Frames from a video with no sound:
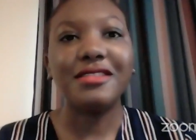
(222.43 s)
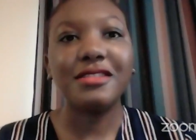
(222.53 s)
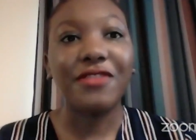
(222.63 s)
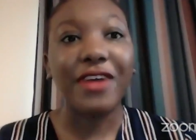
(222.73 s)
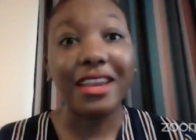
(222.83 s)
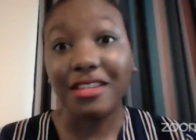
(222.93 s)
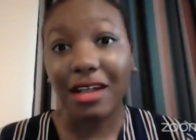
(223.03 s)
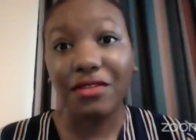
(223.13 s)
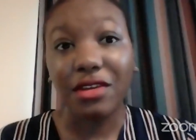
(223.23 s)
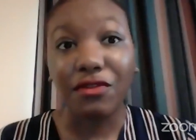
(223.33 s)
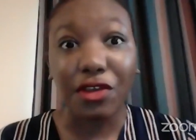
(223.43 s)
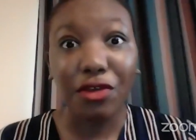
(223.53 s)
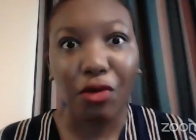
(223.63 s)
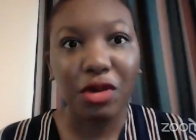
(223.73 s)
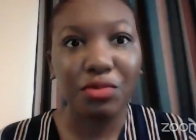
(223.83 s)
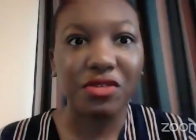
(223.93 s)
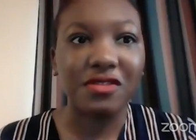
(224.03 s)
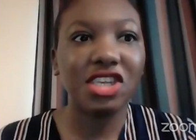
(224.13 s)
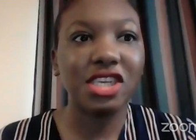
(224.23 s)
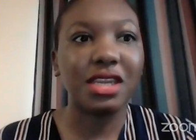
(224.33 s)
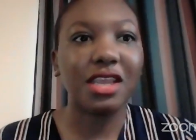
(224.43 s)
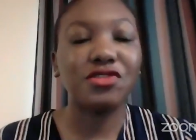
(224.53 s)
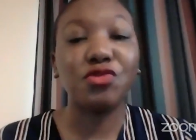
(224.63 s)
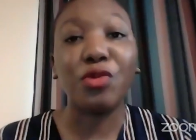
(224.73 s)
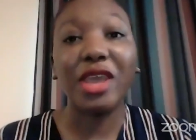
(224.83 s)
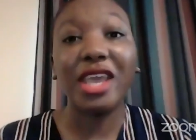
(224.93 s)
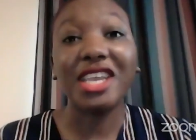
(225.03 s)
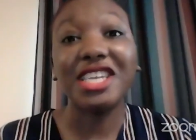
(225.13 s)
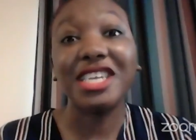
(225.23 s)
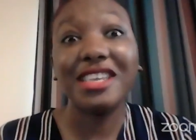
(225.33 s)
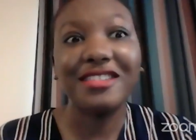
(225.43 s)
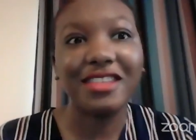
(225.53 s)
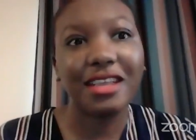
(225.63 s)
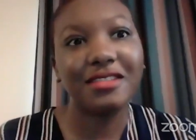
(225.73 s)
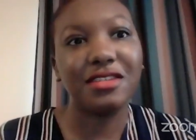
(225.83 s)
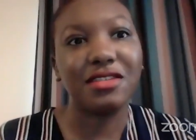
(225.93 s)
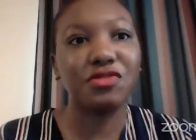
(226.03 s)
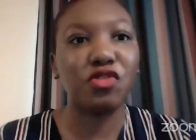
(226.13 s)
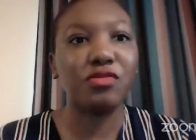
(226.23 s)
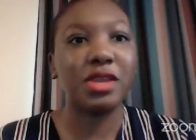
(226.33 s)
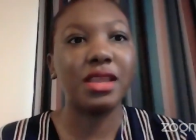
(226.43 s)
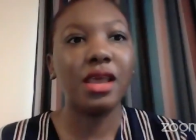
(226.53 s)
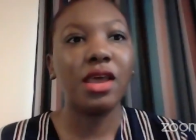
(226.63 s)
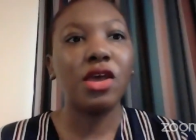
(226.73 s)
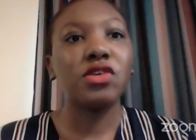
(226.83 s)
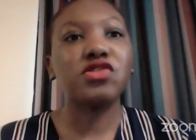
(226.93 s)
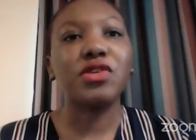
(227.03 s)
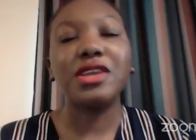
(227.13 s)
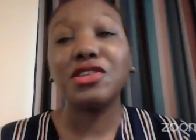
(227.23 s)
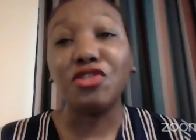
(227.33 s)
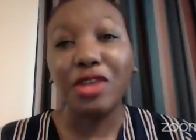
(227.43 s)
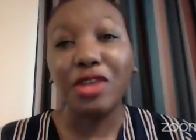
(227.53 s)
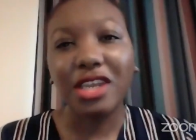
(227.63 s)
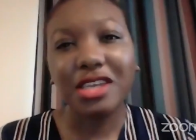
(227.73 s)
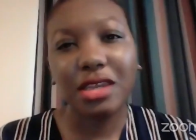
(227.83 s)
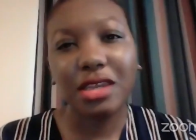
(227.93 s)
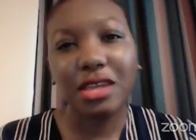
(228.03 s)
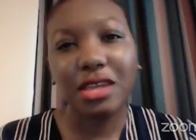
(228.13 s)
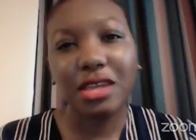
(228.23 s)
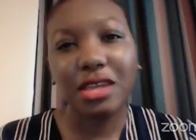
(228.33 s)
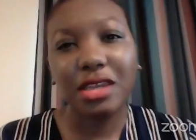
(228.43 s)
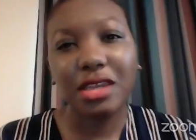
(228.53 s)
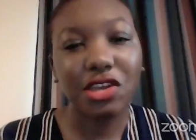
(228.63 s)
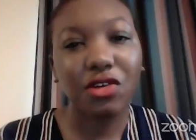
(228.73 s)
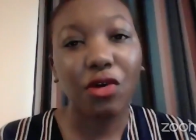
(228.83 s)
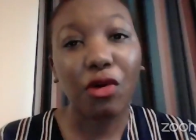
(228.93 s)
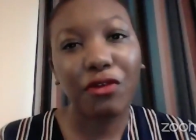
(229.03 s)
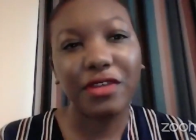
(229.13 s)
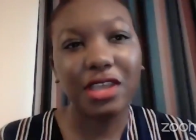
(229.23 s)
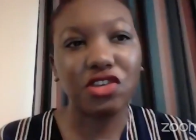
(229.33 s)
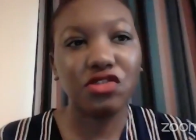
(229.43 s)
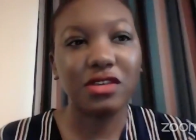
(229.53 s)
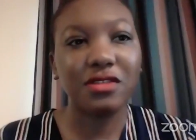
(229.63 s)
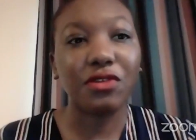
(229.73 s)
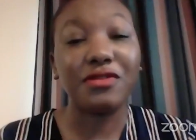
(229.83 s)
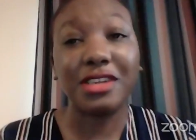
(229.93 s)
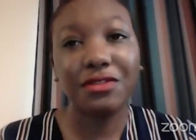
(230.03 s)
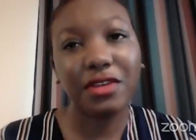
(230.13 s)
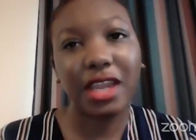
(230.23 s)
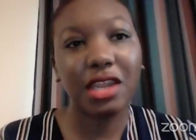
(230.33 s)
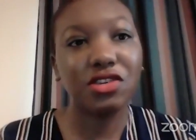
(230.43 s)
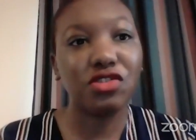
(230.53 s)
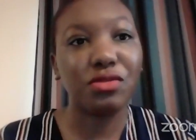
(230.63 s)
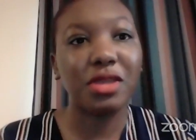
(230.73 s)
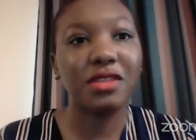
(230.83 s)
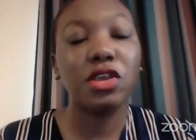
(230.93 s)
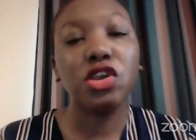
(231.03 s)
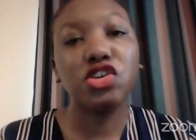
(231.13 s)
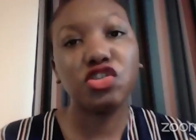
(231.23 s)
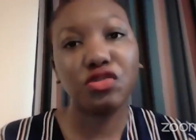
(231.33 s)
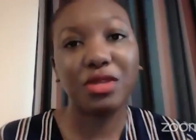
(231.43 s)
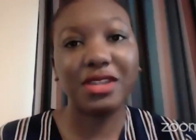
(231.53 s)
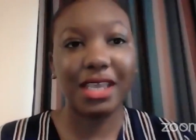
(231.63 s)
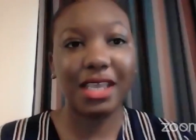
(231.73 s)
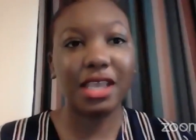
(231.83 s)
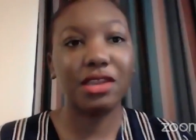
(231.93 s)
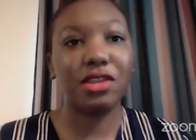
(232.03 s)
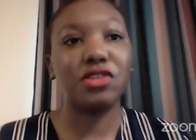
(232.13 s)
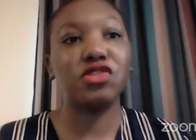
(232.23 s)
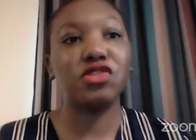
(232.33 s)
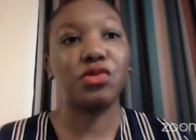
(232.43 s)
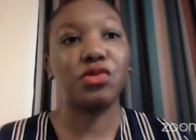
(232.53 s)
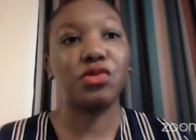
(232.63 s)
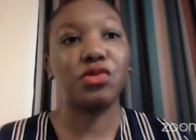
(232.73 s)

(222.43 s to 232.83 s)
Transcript: finds itself in a very awkward position as to where she stands in this movement. So integration and consolidation of the interest of different energy domains should be taken into account.